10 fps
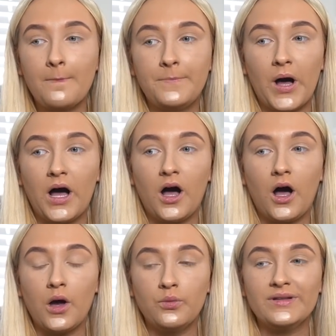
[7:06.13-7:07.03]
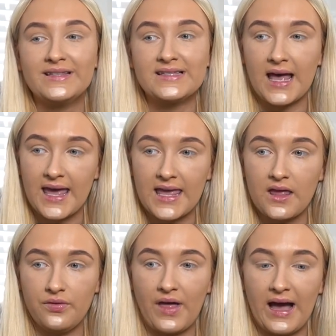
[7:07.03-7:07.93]
but I would
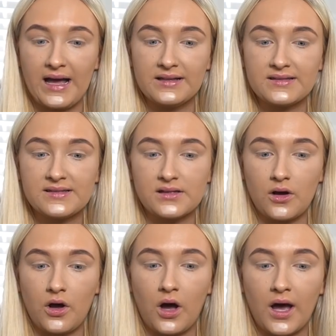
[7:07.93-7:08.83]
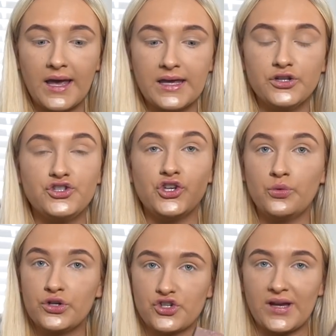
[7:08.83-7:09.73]
say that I do
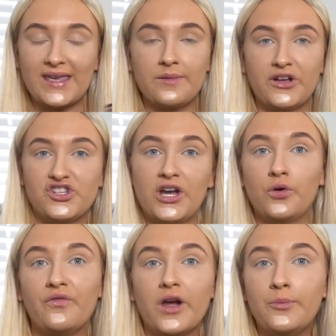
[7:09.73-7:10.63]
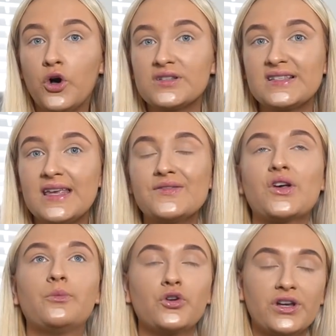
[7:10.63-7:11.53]
want to try and keep my channel very positive, so
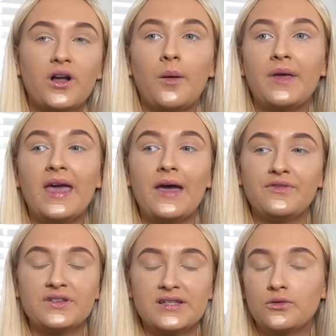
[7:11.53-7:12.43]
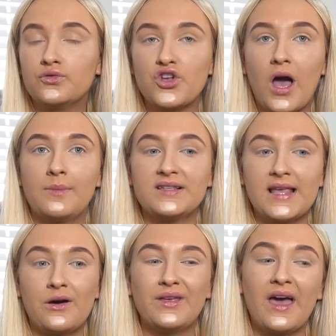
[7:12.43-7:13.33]
I'm not going to come here every single time and say,
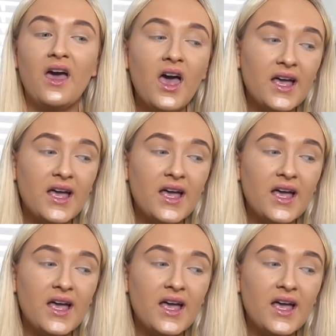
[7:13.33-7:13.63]
oh yeah,